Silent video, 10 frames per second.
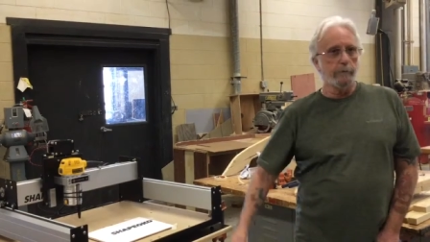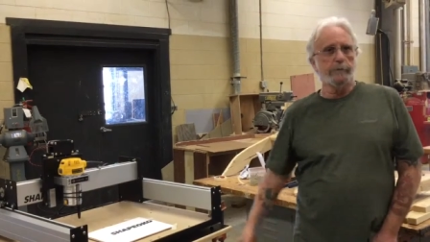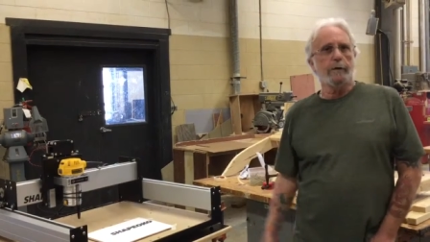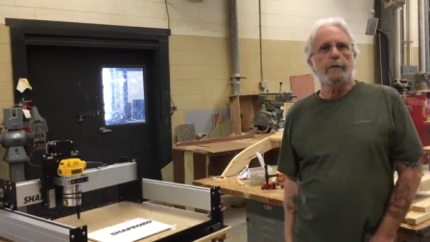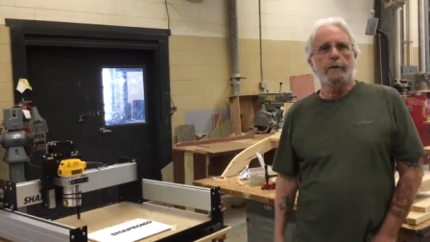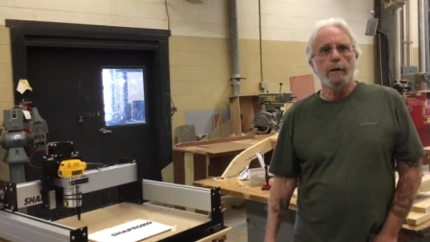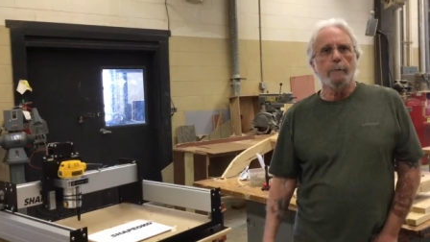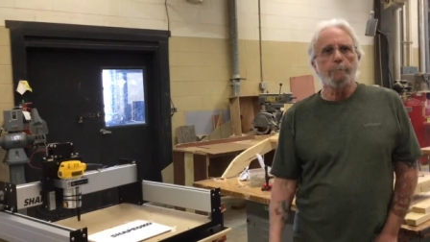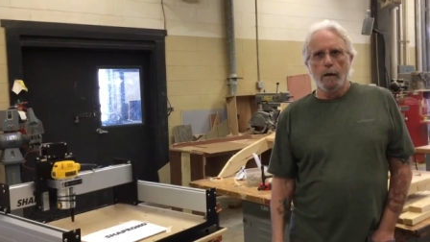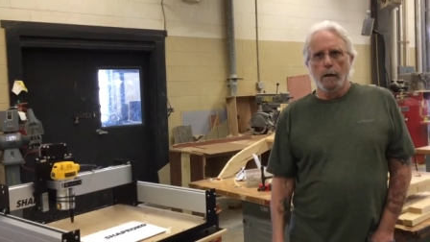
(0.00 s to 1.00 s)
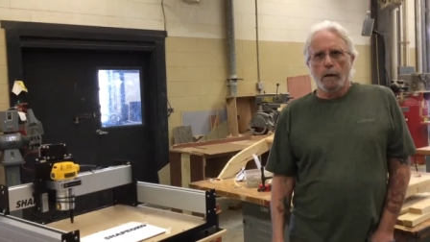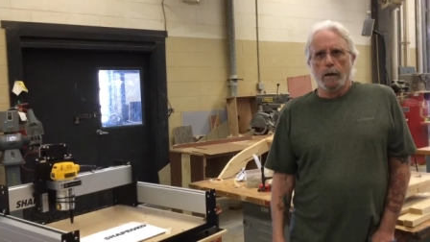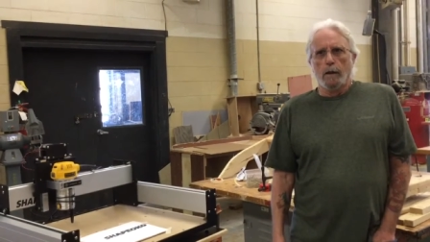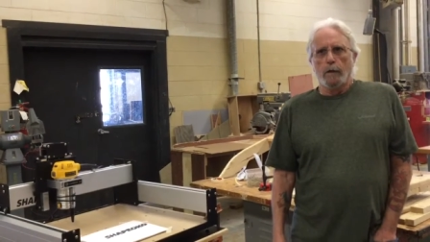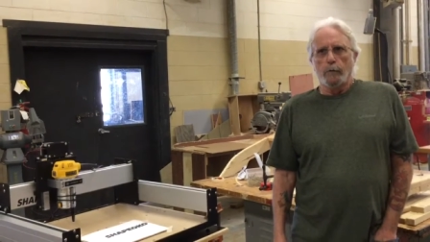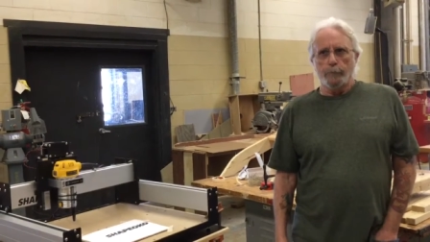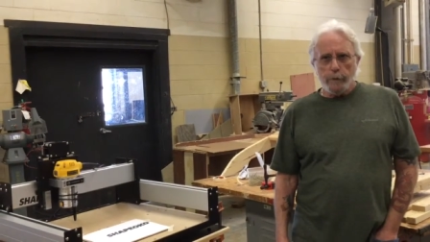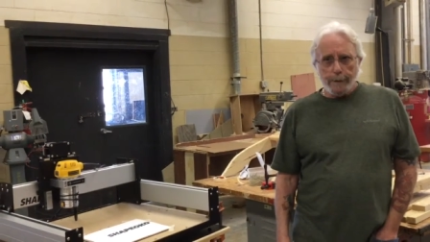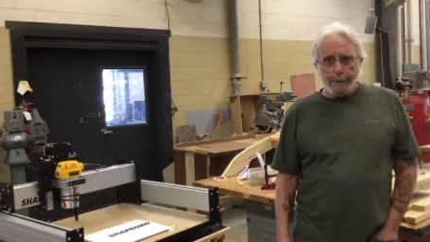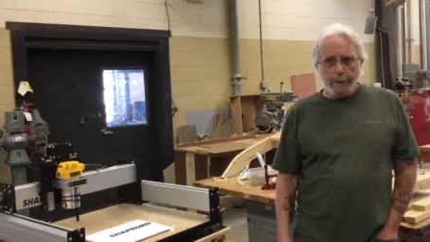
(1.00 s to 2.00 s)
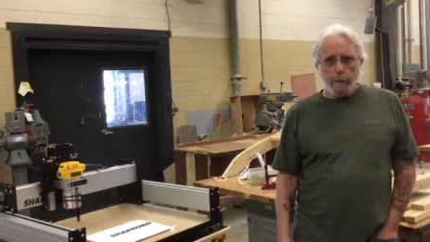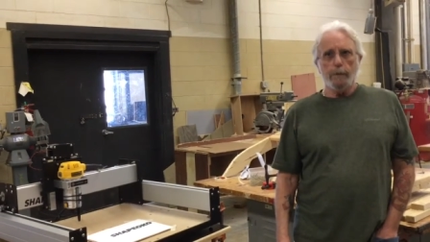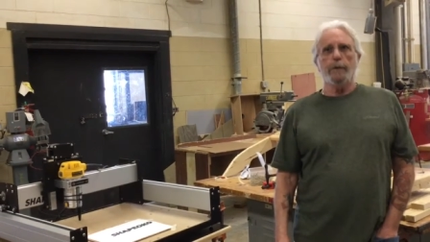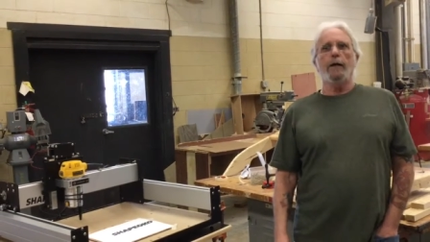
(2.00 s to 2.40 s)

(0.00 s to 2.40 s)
and stuff like that. 3